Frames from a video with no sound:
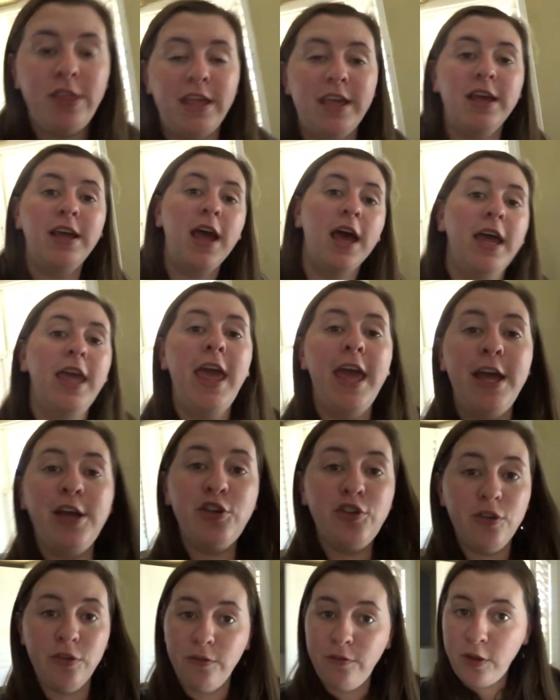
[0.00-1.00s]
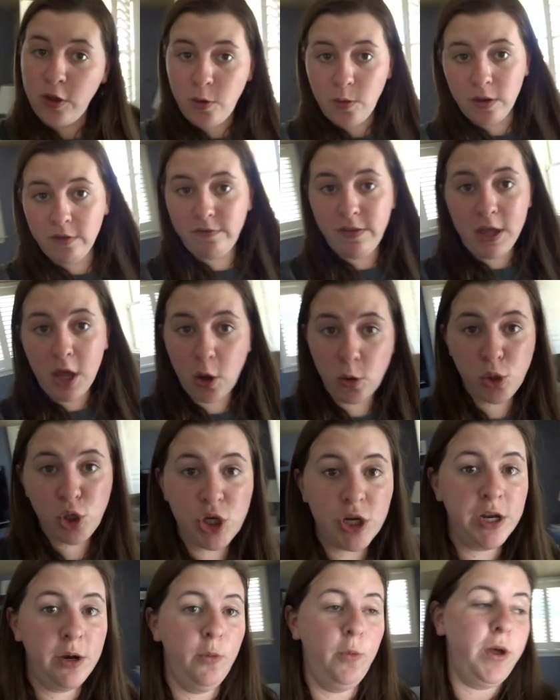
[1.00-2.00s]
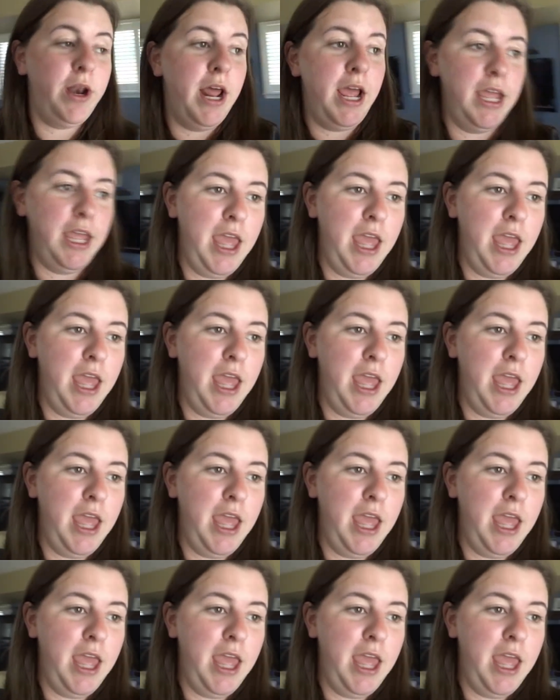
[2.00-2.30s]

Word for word: the occasional view of the ocean when I